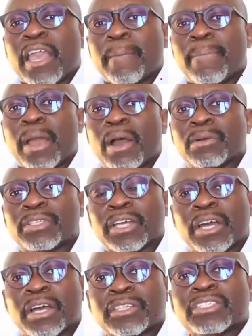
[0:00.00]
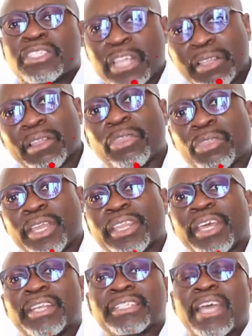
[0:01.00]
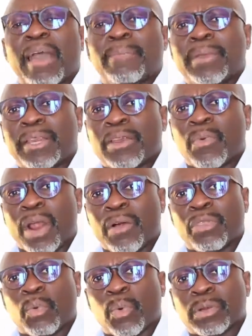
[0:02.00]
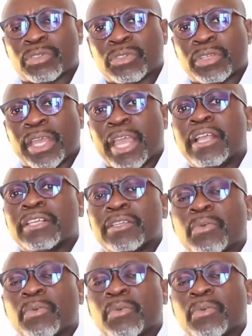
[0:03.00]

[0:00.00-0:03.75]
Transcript: about a certain thing that is happening around the world today,